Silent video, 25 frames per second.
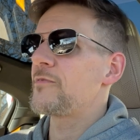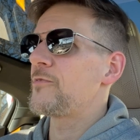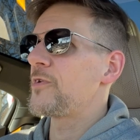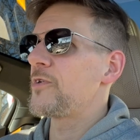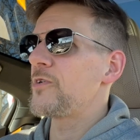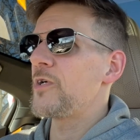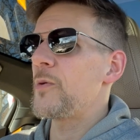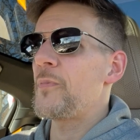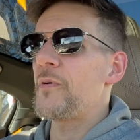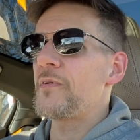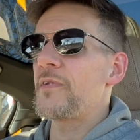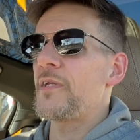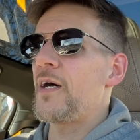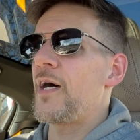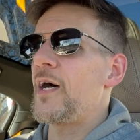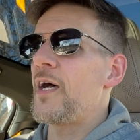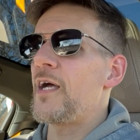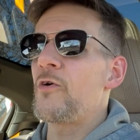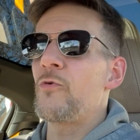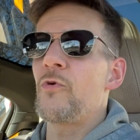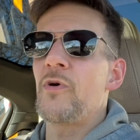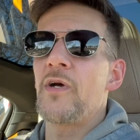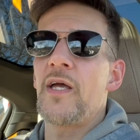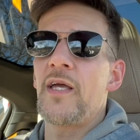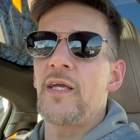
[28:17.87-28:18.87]
You're up on the
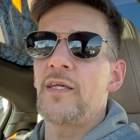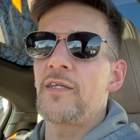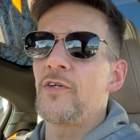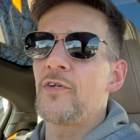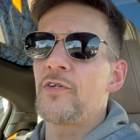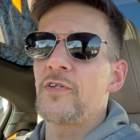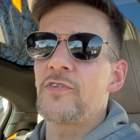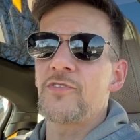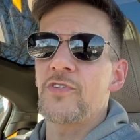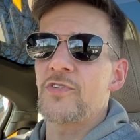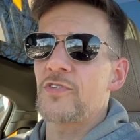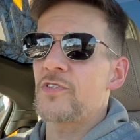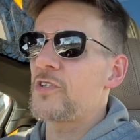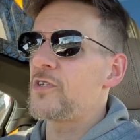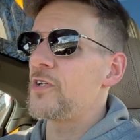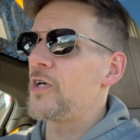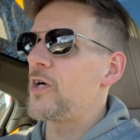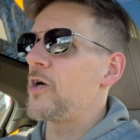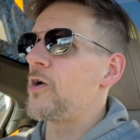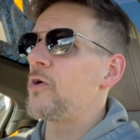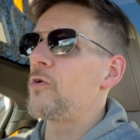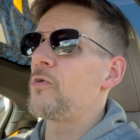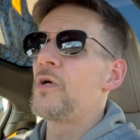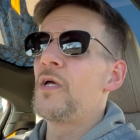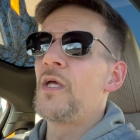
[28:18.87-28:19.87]
highway, you can just
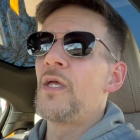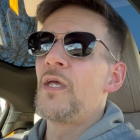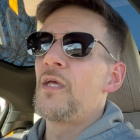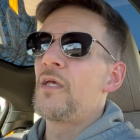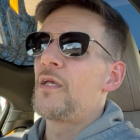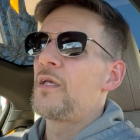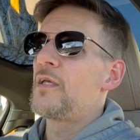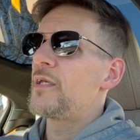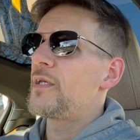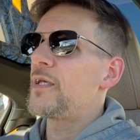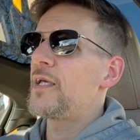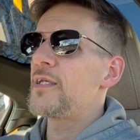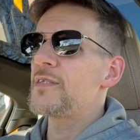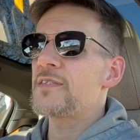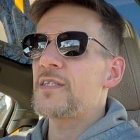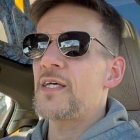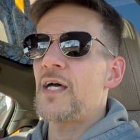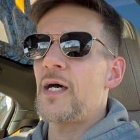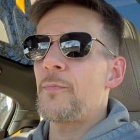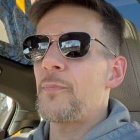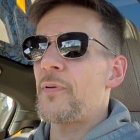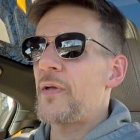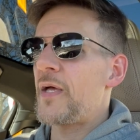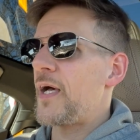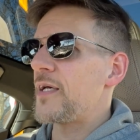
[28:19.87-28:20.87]
go. It's
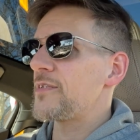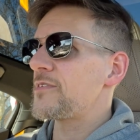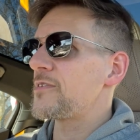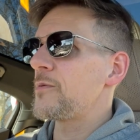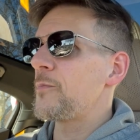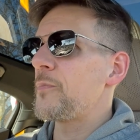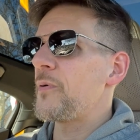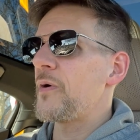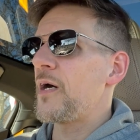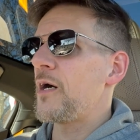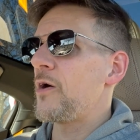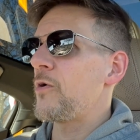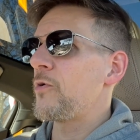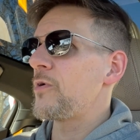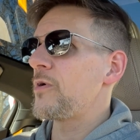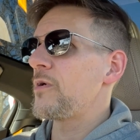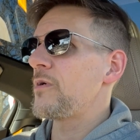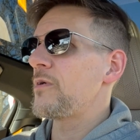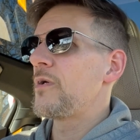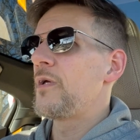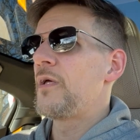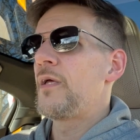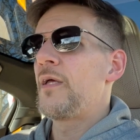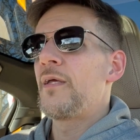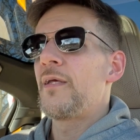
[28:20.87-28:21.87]
got passing
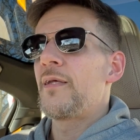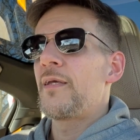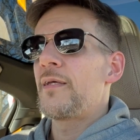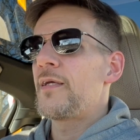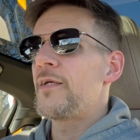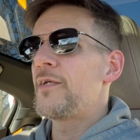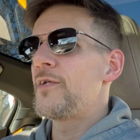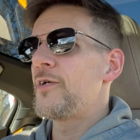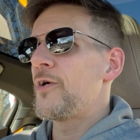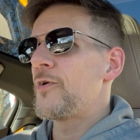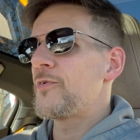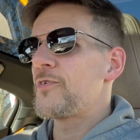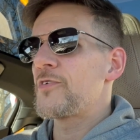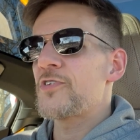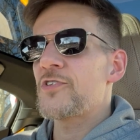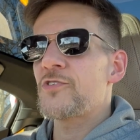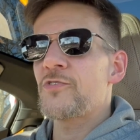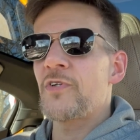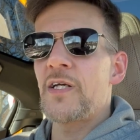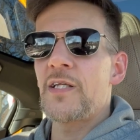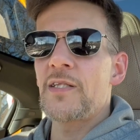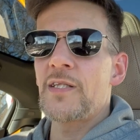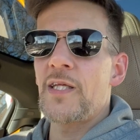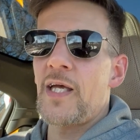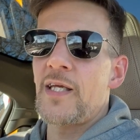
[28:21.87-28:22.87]
power. The
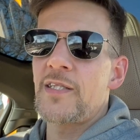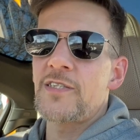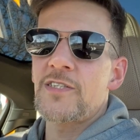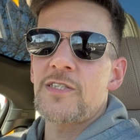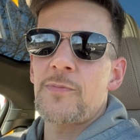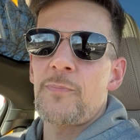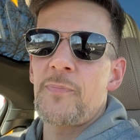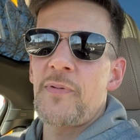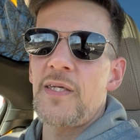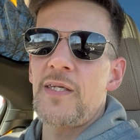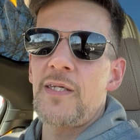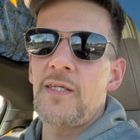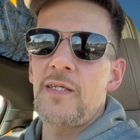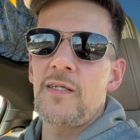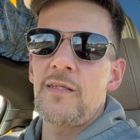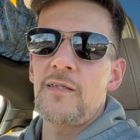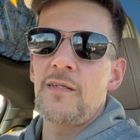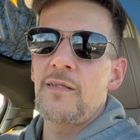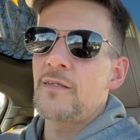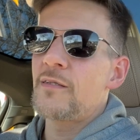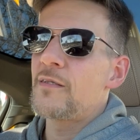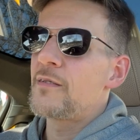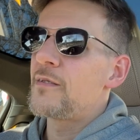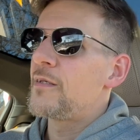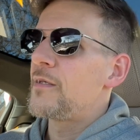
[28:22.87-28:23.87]
straight line
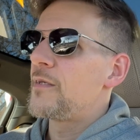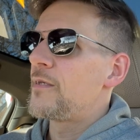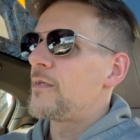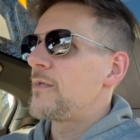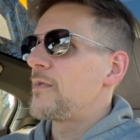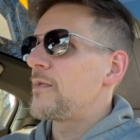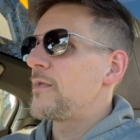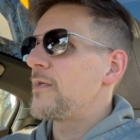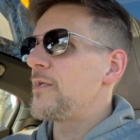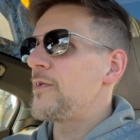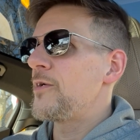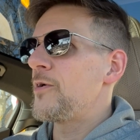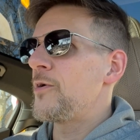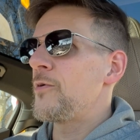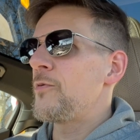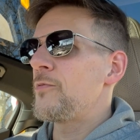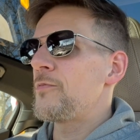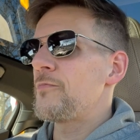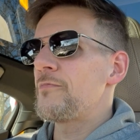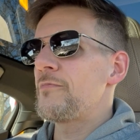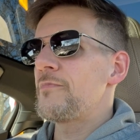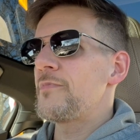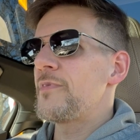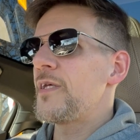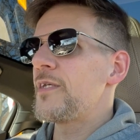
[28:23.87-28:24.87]
speed,
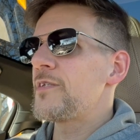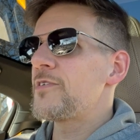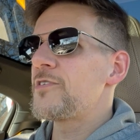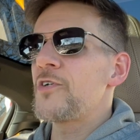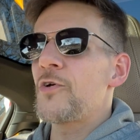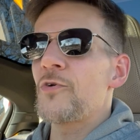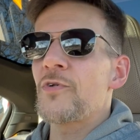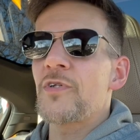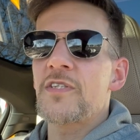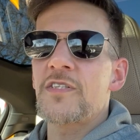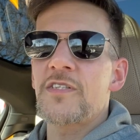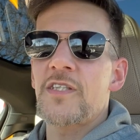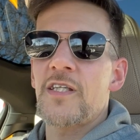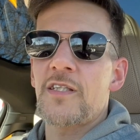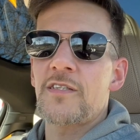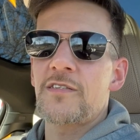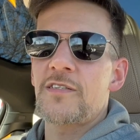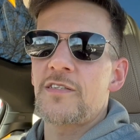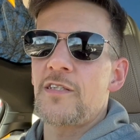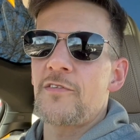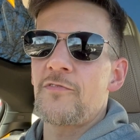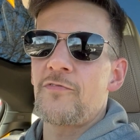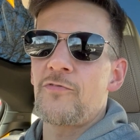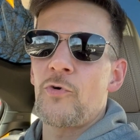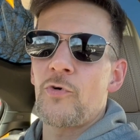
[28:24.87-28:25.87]
it's 0 to
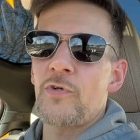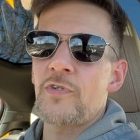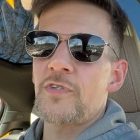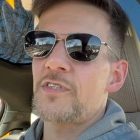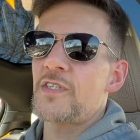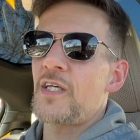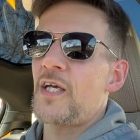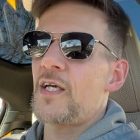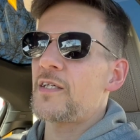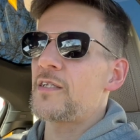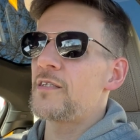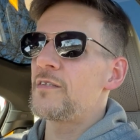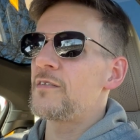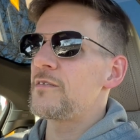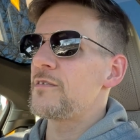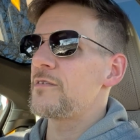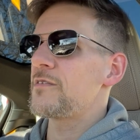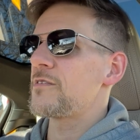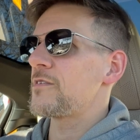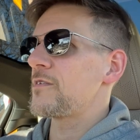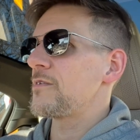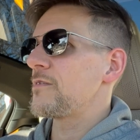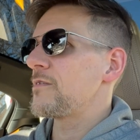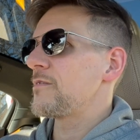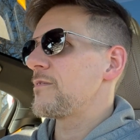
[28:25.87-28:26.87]
60 in 4
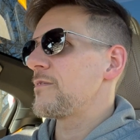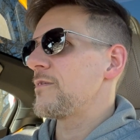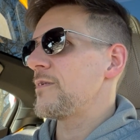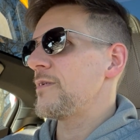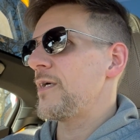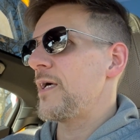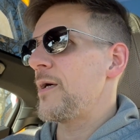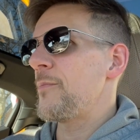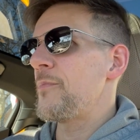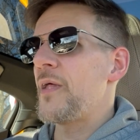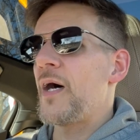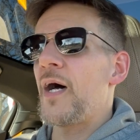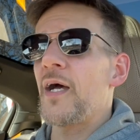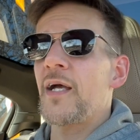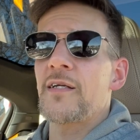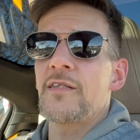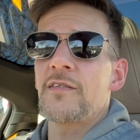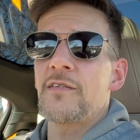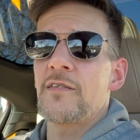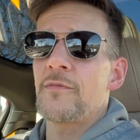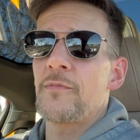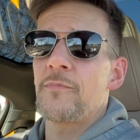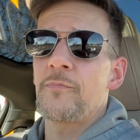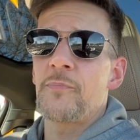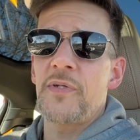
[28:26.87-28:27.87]
seconds. I'm not going
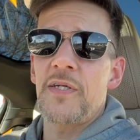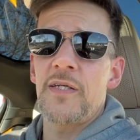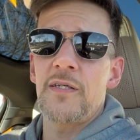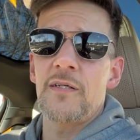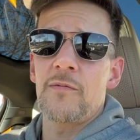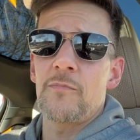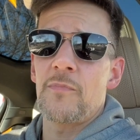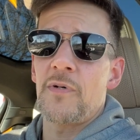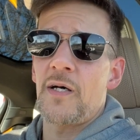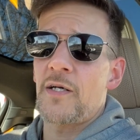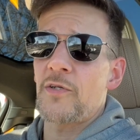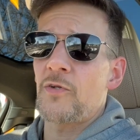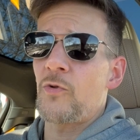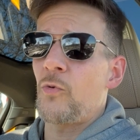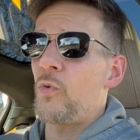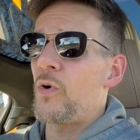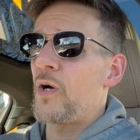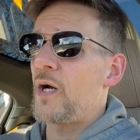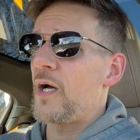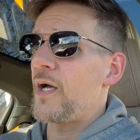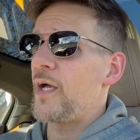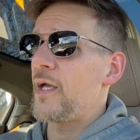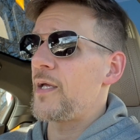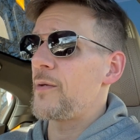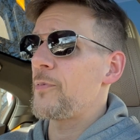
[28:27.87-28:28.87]
to beat a Model
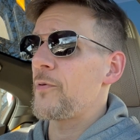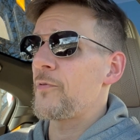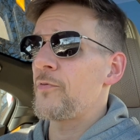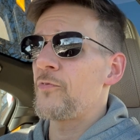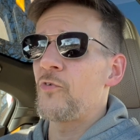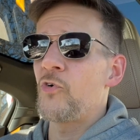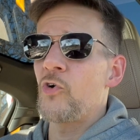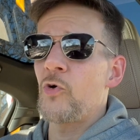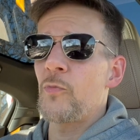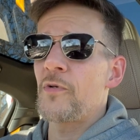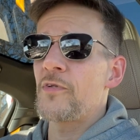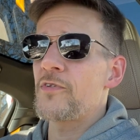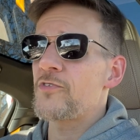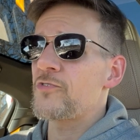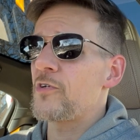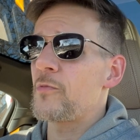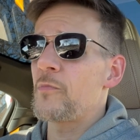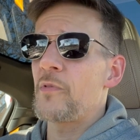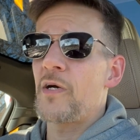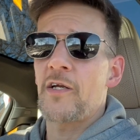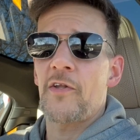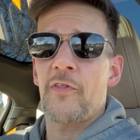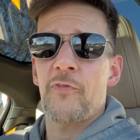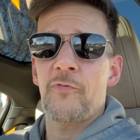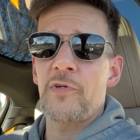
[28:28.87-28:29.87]
Y performance or a
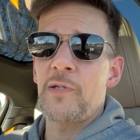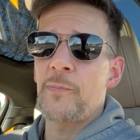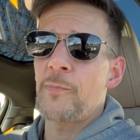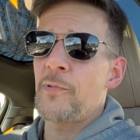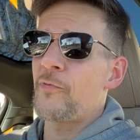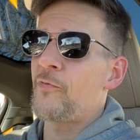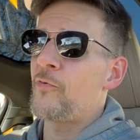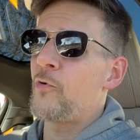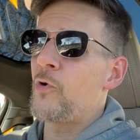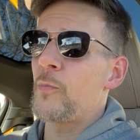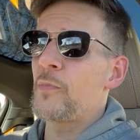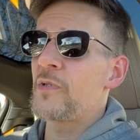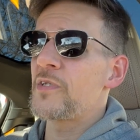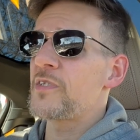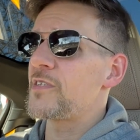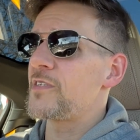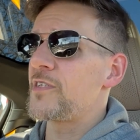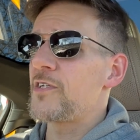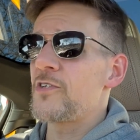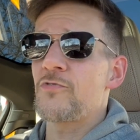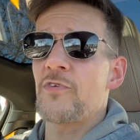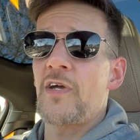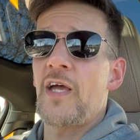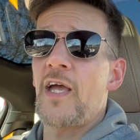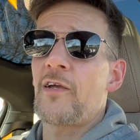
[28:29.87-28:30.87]
Model 3 performance in
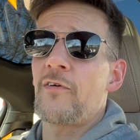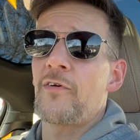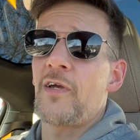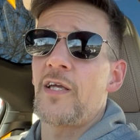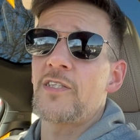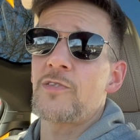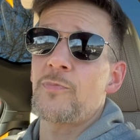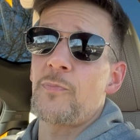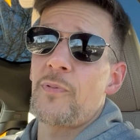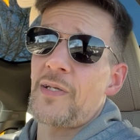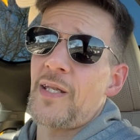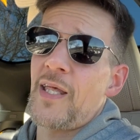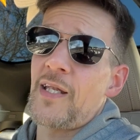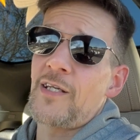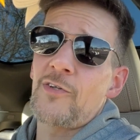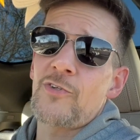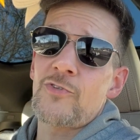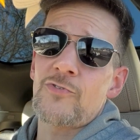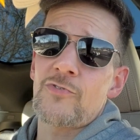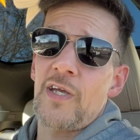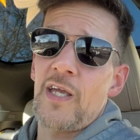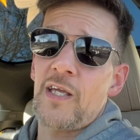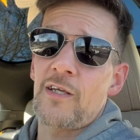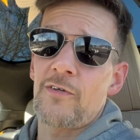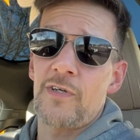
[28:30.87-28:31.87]
a drag race, but I don't
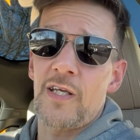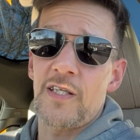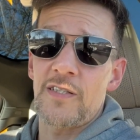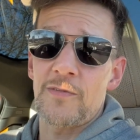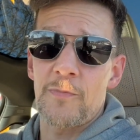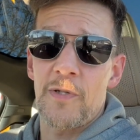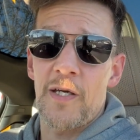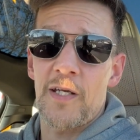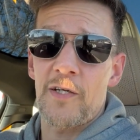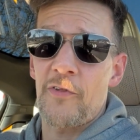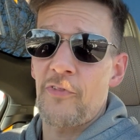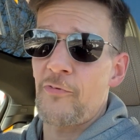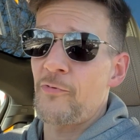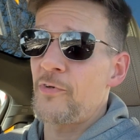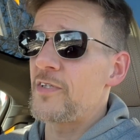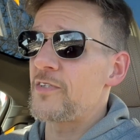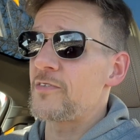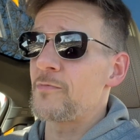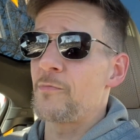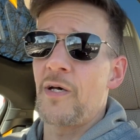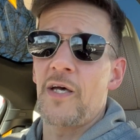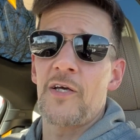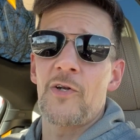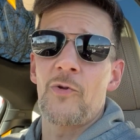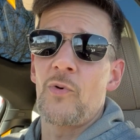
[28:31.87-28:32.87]
drag race Model 3s
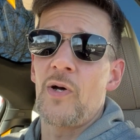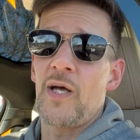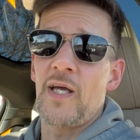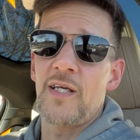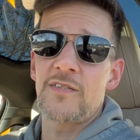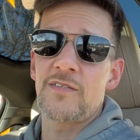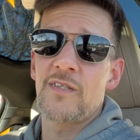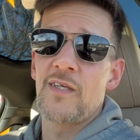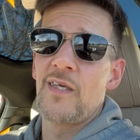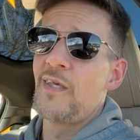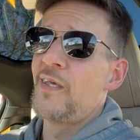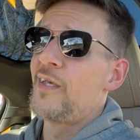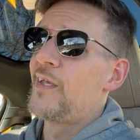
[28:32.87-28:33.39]
and Model Ys.